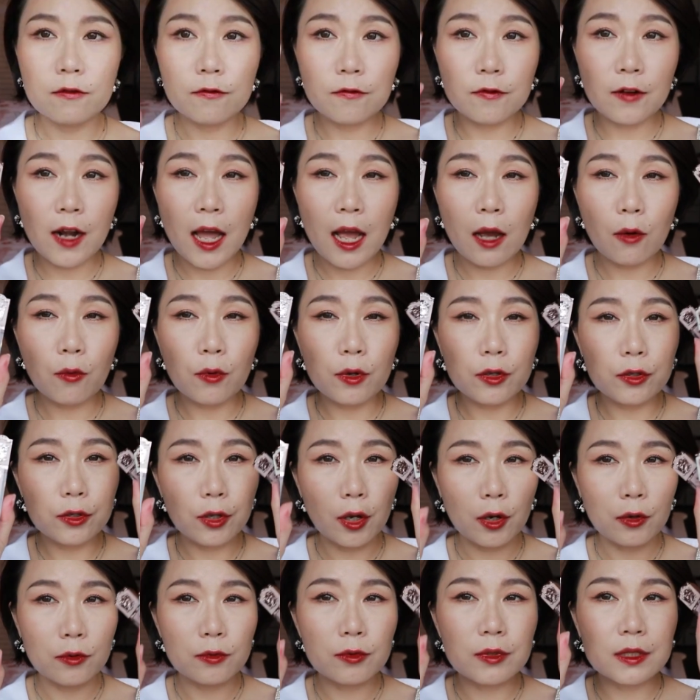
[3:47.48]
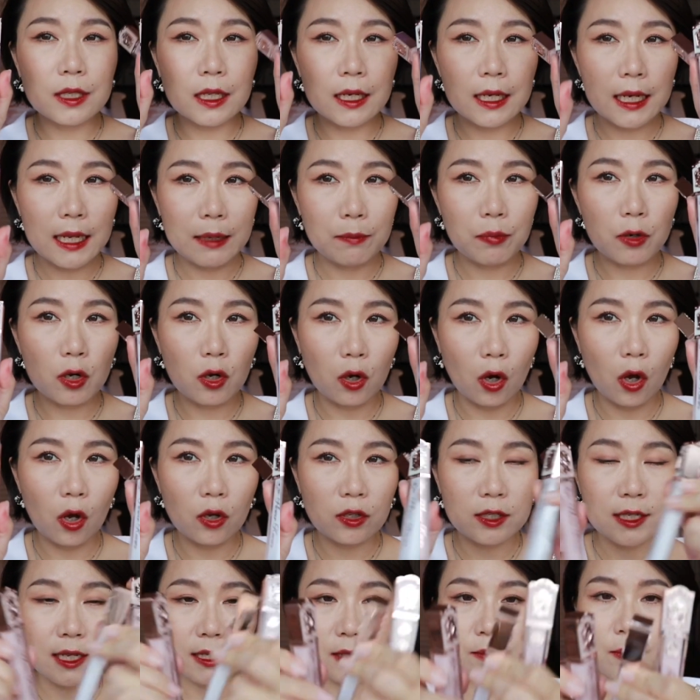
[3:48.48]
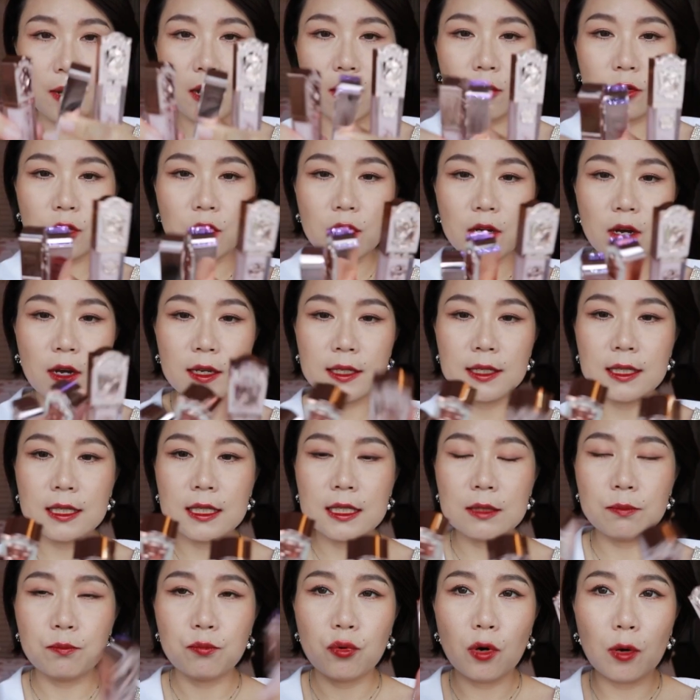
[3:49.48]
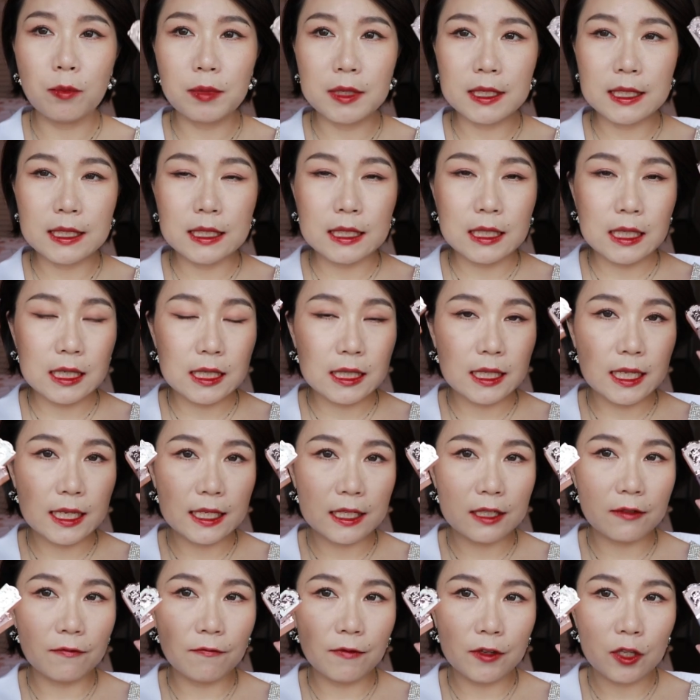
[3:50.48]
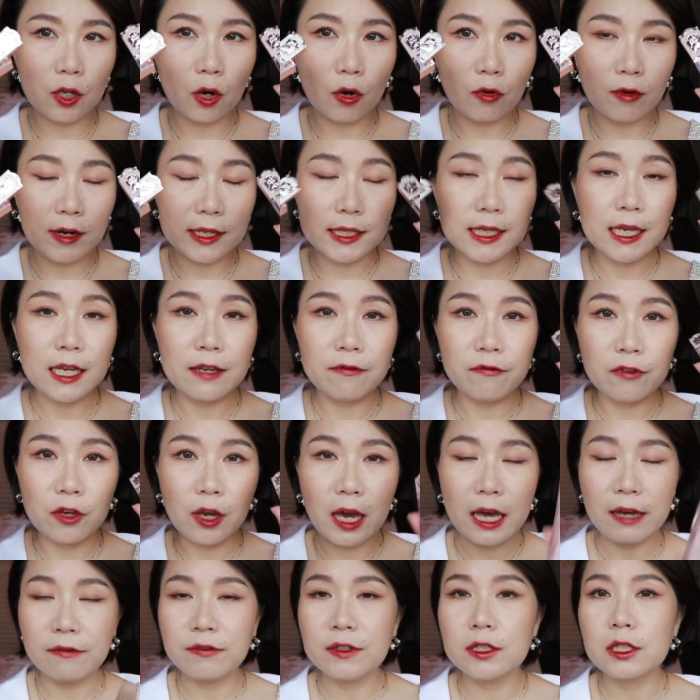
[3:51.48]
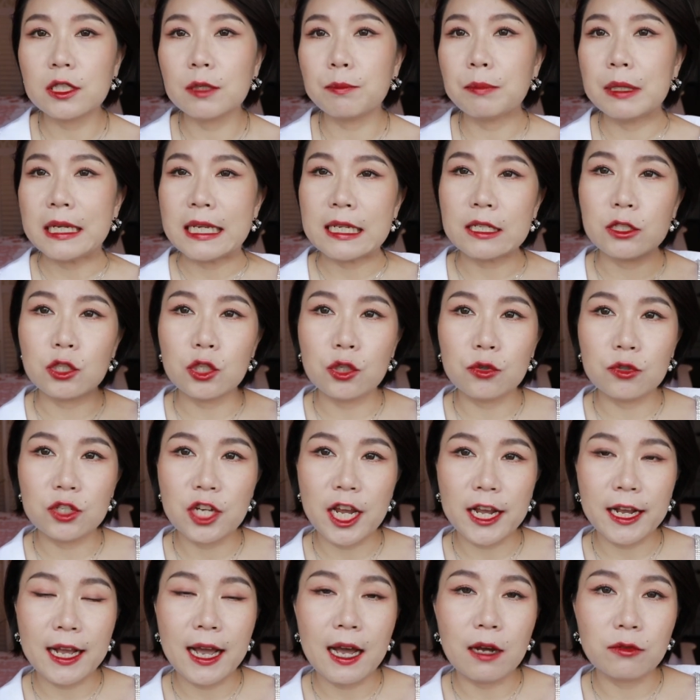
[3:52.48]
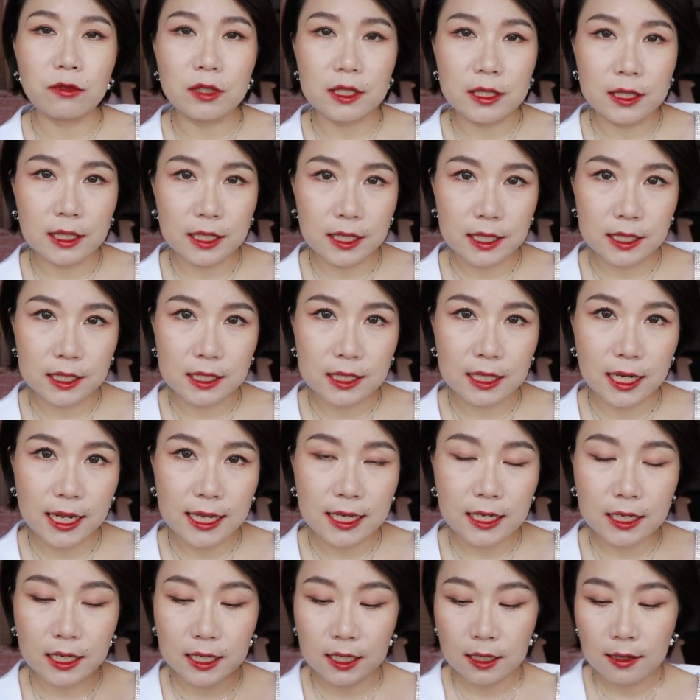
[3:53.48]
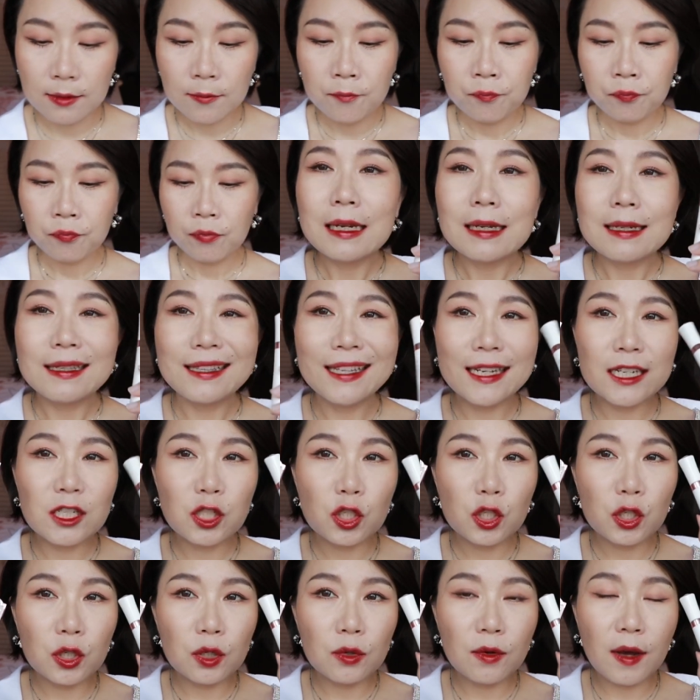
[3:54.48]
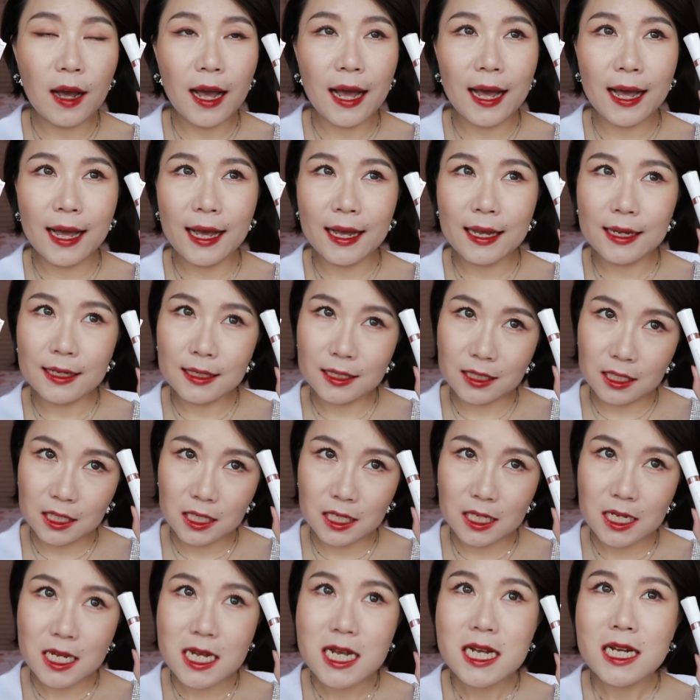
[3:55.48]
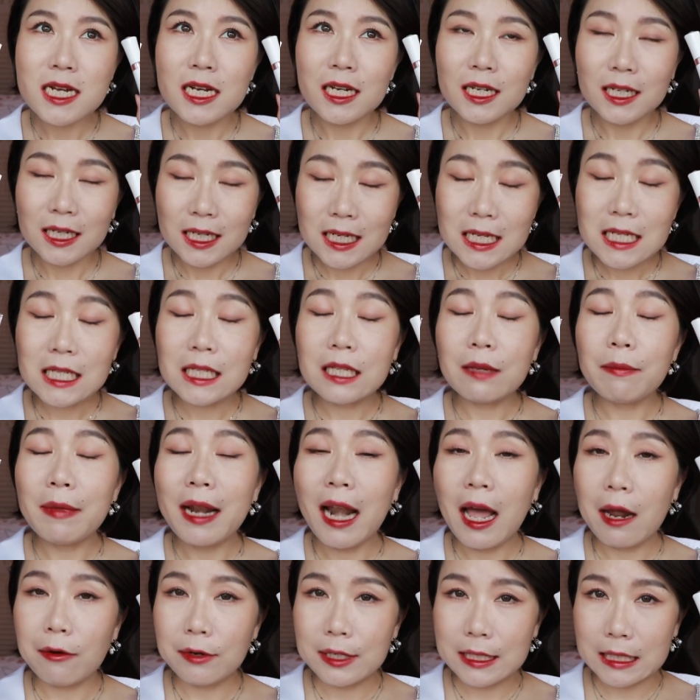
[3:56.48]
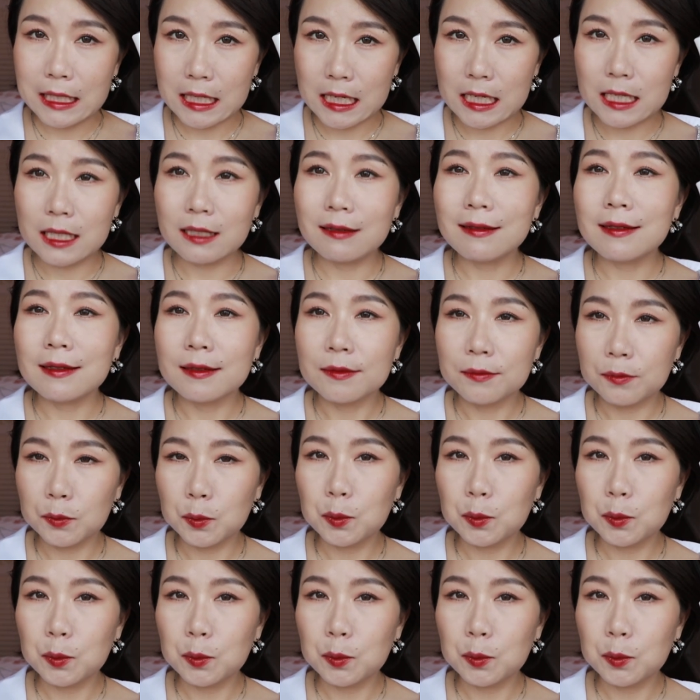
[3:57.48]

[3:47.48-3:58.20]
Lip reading: Flower Nose Lip Gloss as well. You guys probably see this video already. If you haven't, please do check out this link. This too has similarities.